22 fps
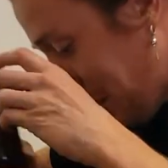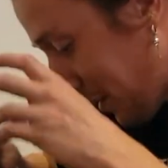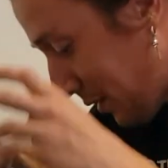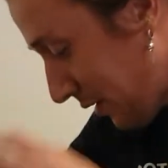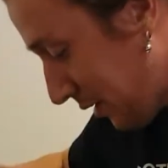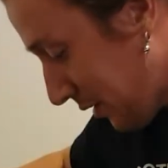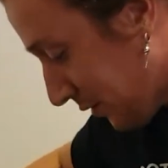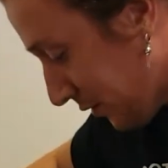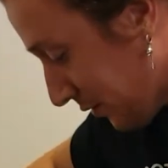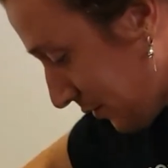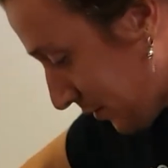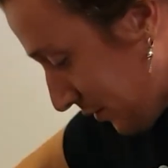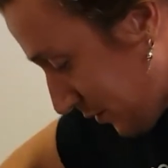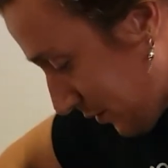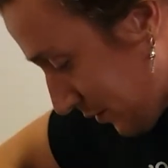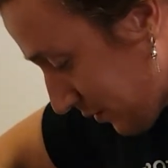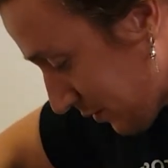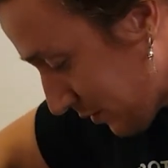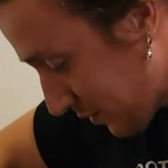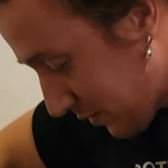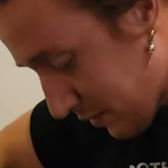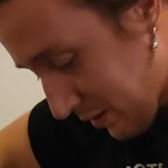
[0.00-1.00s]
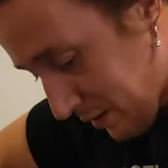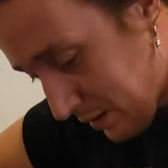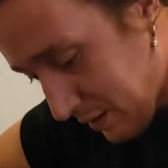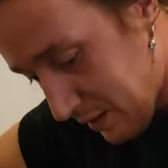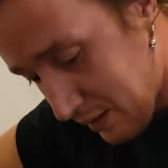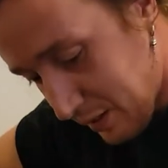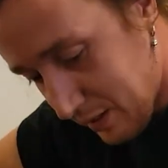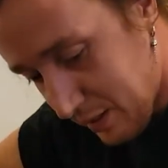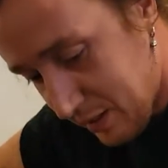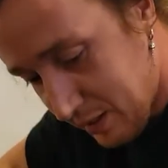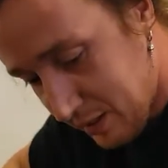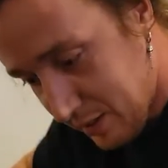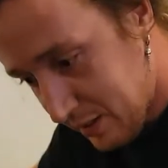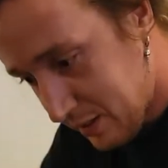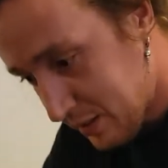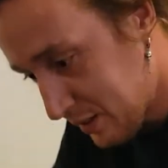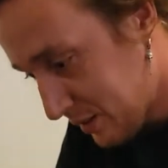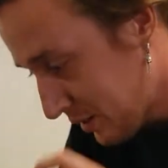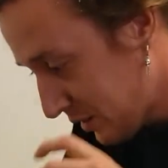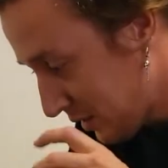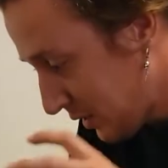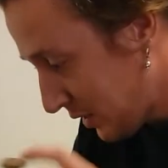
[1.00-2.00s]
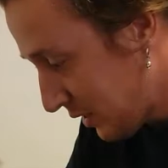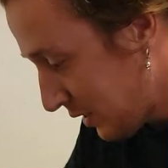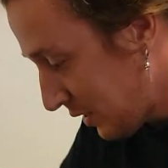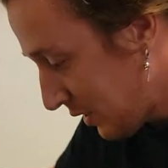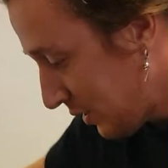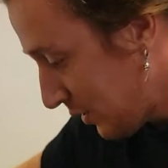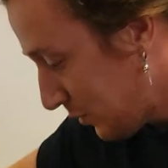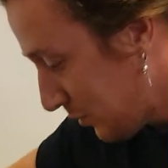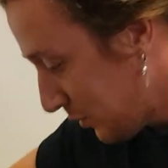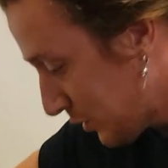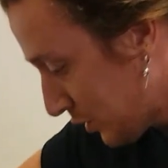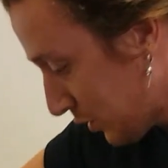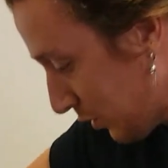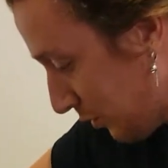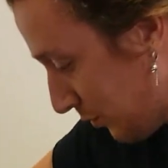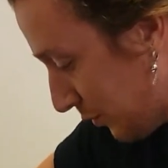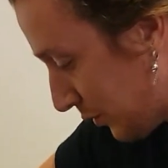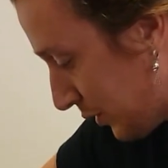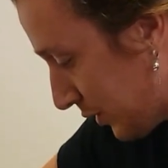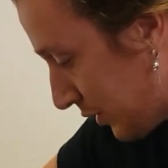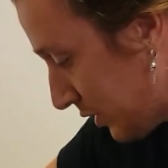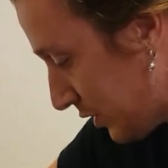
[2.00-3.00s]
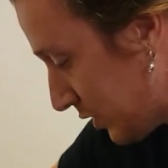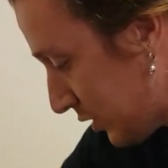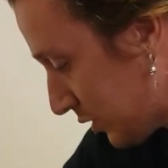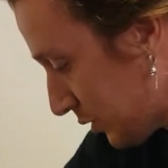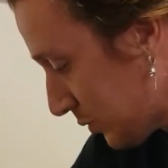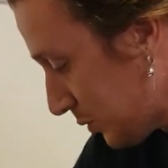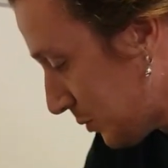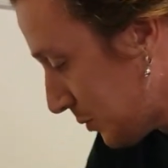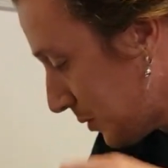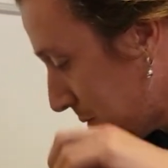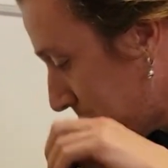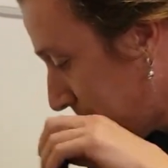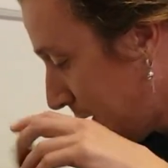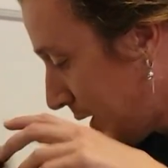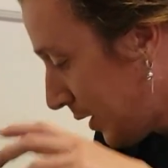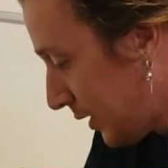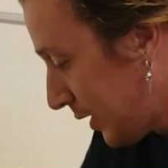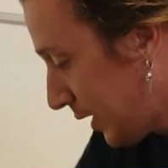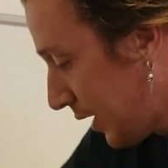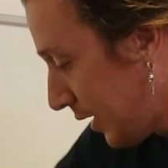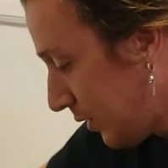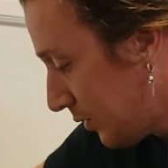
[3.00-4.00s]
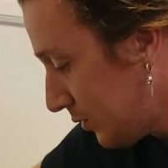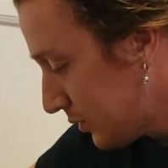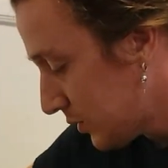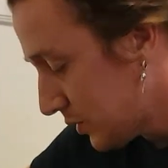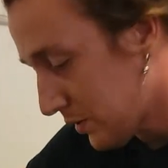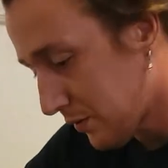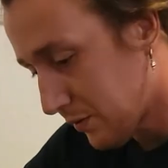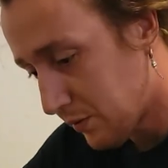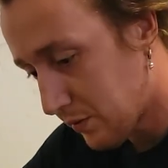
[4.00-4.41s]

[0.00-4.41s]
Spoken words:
my life. Which hopefully this year we'll be buying a house,